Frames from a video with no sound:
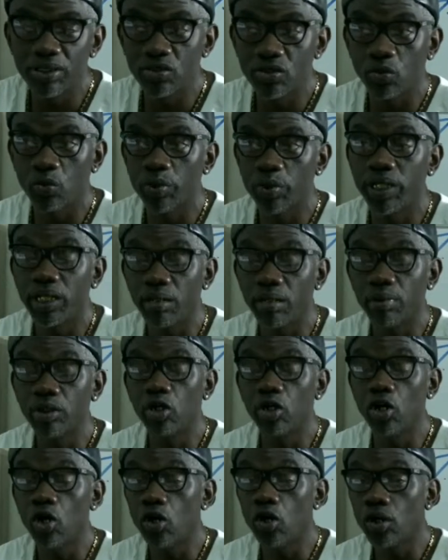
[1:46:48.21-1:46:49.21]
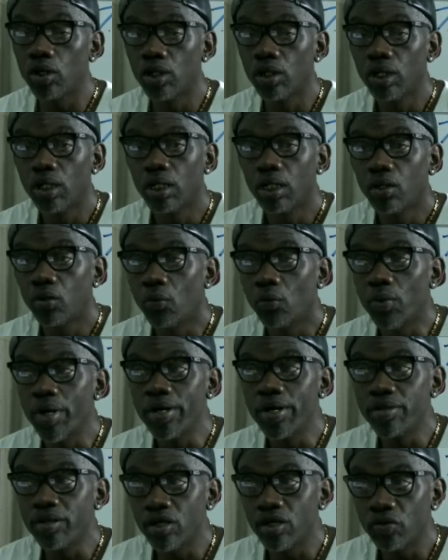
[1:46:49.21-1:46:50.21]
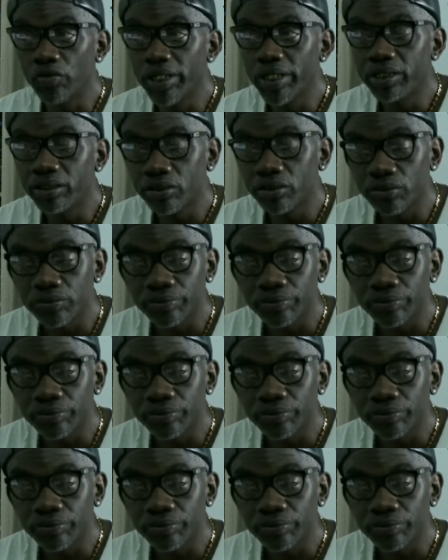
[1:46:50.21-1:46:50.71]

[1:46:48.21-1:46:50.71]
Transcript: So when we come along, we're the original.